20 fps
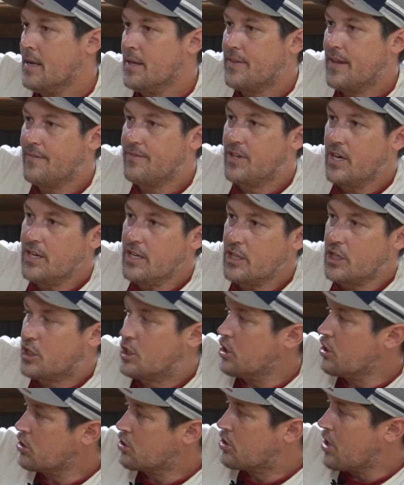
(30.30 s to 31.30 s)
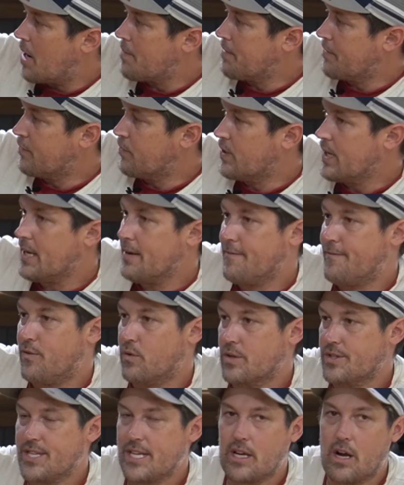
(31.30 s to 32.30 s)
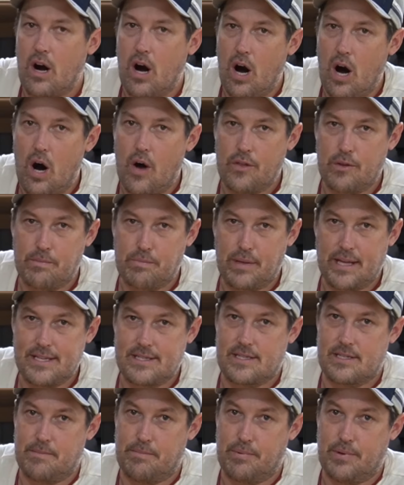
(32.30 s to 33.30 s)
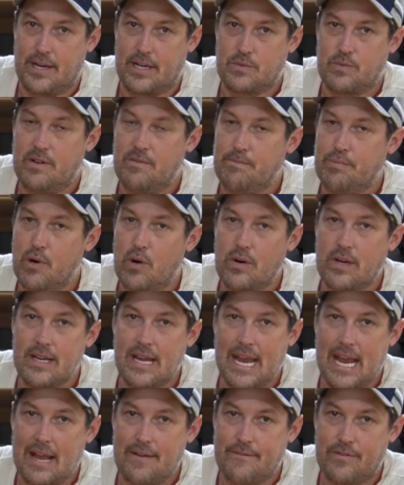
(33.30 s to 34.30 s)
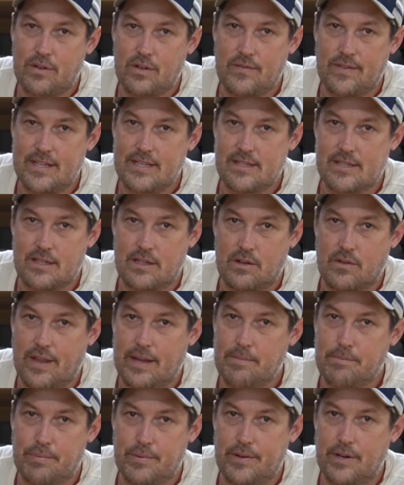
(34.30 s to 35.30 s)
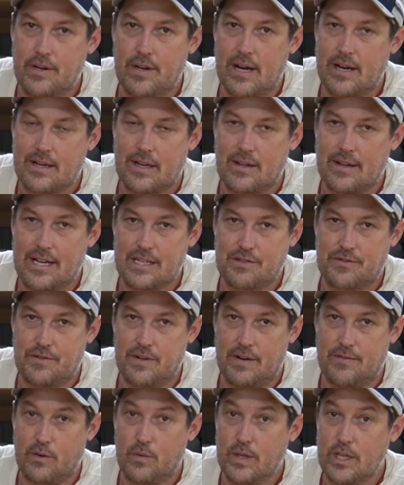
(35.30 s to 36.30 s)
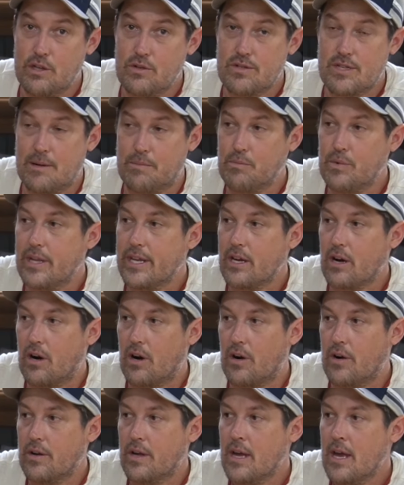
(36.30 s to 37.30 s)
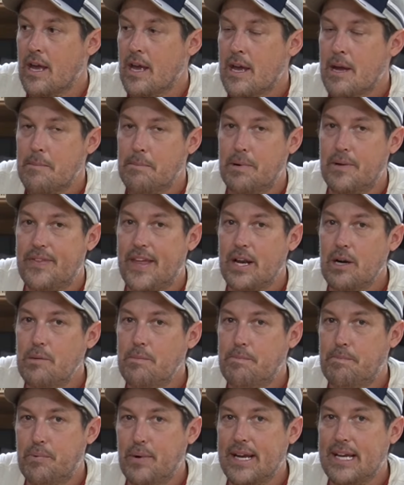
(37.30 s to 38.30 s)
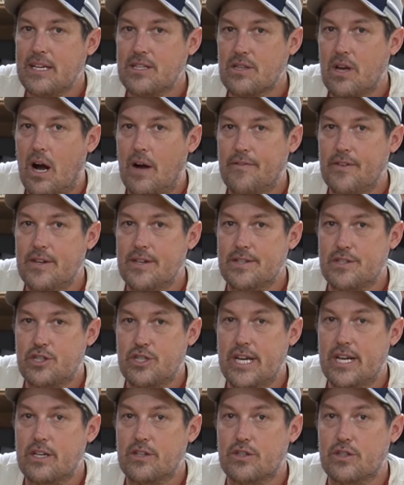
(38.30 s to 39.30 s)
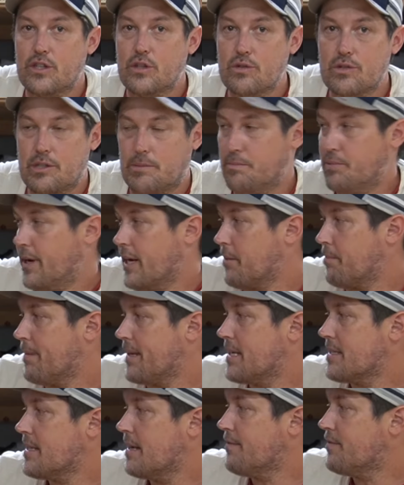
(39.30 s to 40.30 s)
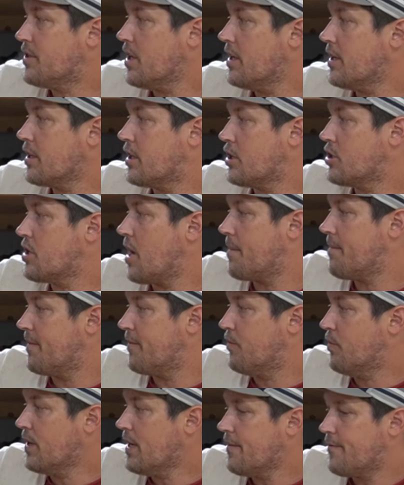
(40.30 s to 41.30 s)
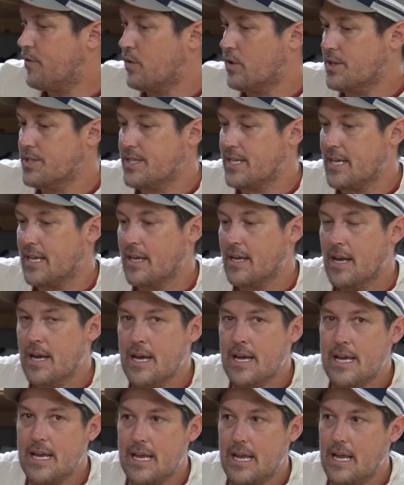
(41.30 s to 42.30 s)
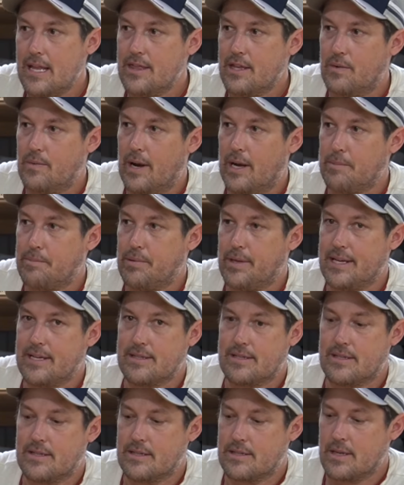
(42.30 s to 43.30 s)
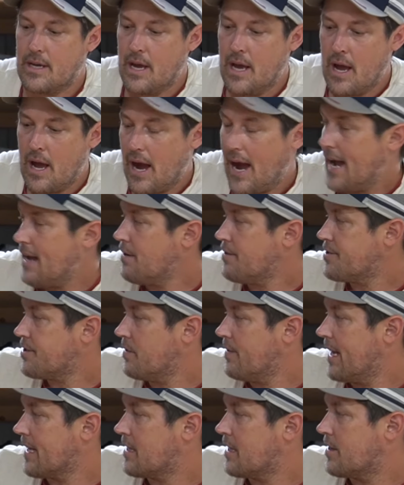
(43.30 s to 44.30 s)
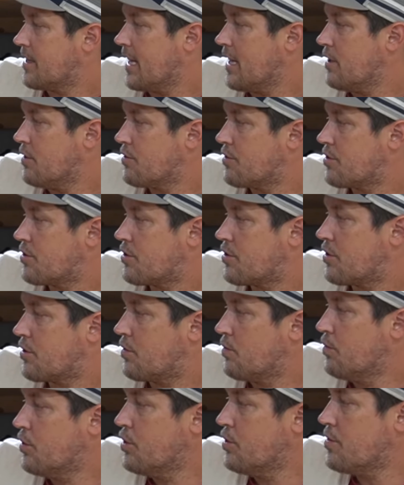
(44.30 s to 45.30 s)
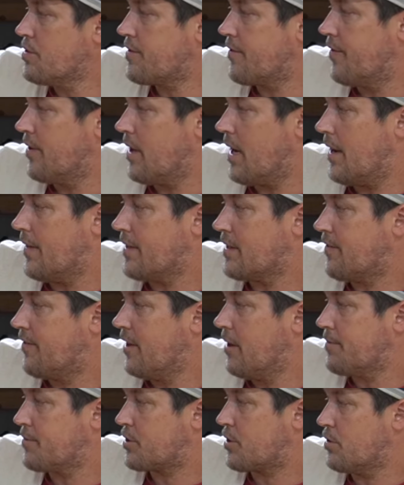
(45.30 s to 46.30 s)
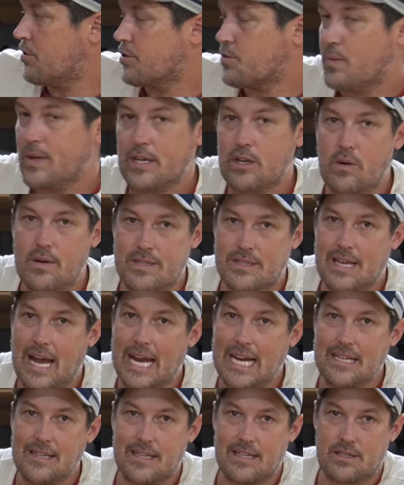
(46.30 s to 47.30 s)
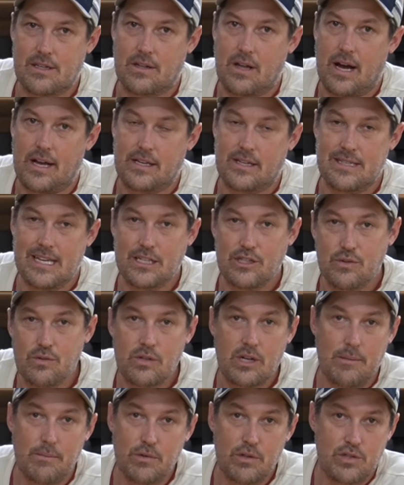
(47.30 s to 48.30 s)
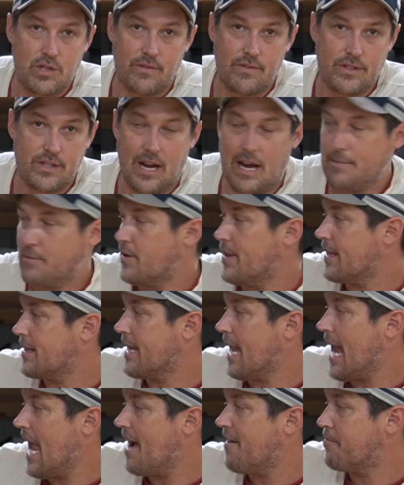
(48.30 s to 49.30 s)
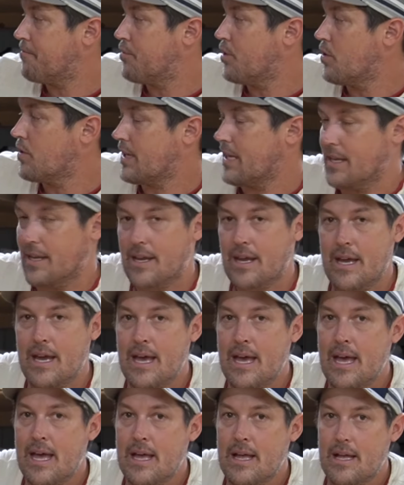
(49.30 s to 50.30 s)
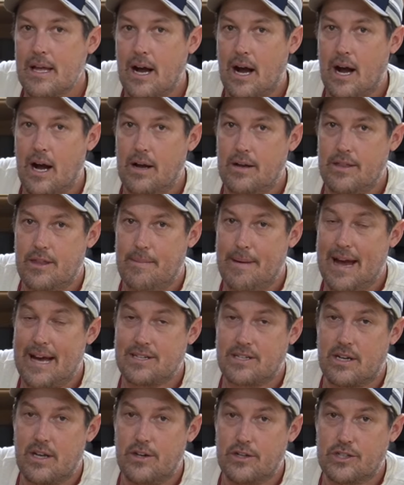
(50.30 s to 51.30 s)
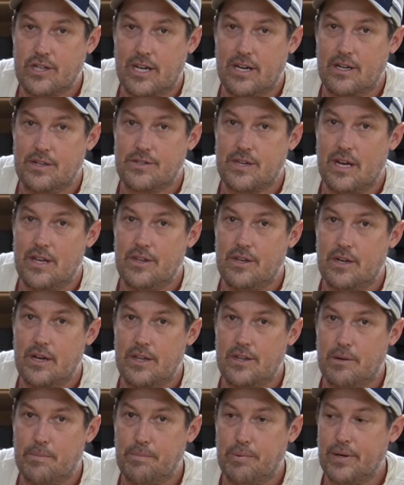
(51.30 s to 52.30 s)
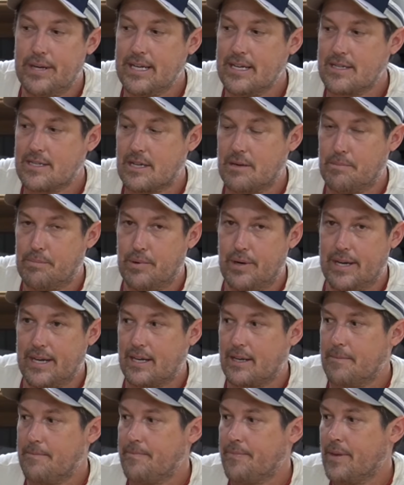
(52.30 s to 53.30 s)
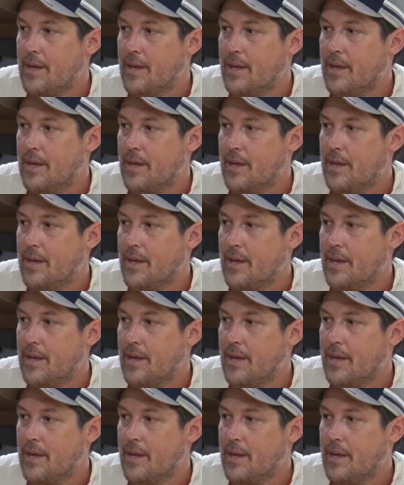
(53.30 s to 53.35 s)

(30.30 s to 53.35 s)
They've done a good job of reinforcing all the places it breaks. We've broken a handful of these still. They, they're not gonna last forever. We use them really hard, but they don't break as often as chairs used to break because they've done a good job of reinforcing in the right places. I also like that they use screws for a lot of these, Phillips screws. We go and tighten these a lot because they do come loose over time or they, they have broken uh, in the past in other chairs and they're, and they're pretty easy to break.